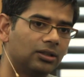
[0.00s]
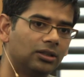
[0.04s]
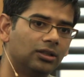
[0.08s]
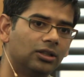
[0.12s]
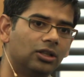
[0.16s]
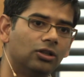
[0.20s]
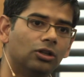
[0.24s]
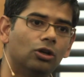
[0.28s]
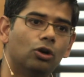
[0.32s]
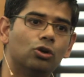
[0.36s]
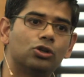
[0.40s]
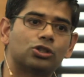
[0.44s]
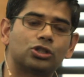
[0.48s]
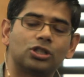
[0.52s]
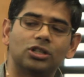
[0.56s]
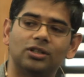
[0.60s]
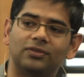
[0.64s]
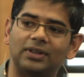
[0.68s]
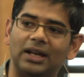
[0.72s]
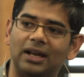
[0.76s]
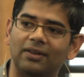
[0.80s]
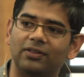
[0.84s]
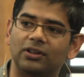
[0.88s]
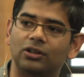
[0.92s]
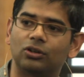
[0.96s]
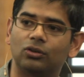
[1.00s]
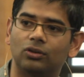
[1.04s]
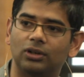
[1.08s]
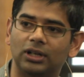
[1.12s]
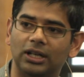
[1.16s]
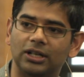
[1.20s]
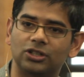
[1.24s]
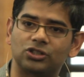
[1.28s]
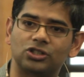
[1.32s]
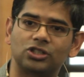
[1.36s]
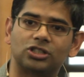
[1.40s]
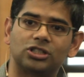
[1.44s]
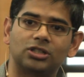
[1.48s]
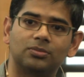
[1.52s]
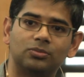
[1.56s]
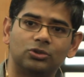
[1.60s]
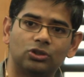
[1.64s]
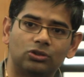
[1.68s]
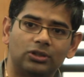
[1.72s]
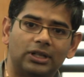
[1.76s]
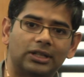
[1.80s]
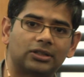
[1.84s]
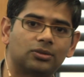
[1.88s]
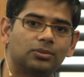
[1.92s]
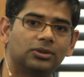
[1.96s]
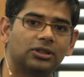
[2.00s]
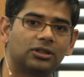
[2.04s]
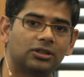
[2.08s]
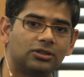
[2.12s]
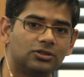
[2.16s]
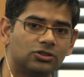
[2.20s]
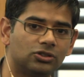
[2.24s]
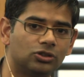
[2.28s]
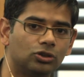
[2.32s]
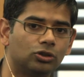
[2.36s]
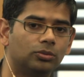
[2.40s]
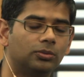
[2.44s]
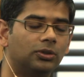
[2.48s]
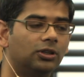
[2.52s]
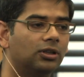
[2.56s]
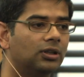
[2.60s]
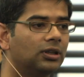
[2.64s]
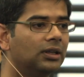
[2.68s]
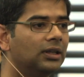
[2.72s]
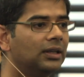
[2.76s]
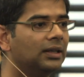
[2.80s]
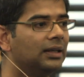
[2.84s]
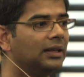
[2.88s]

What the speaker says: the notion of having a relationship direct with the consumer,